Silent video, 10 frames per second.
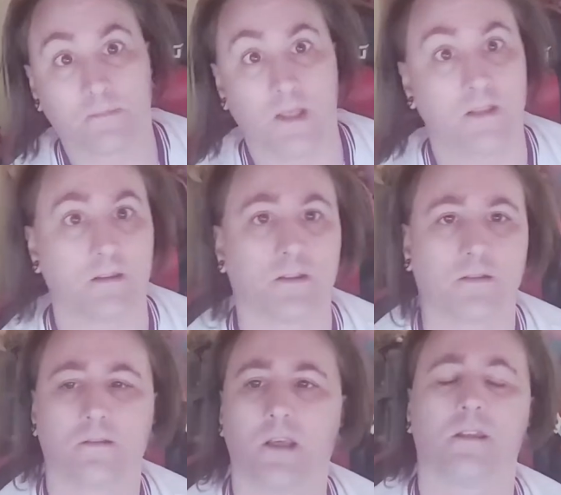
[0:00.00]
decent
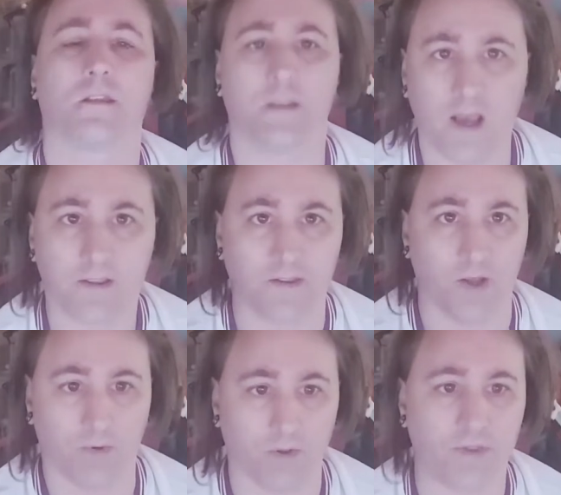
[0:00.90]
decent size,
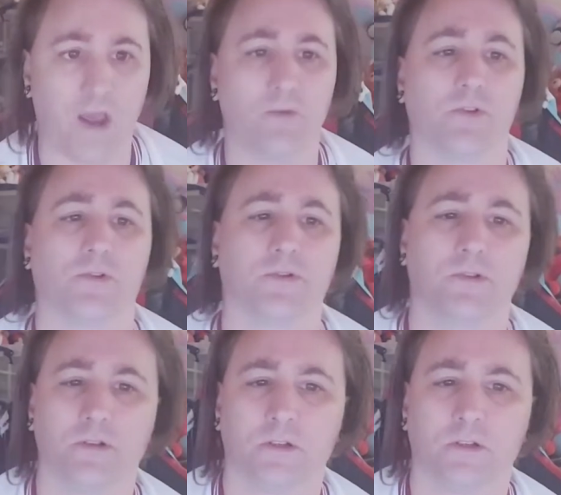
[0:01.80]
thirty one thousand.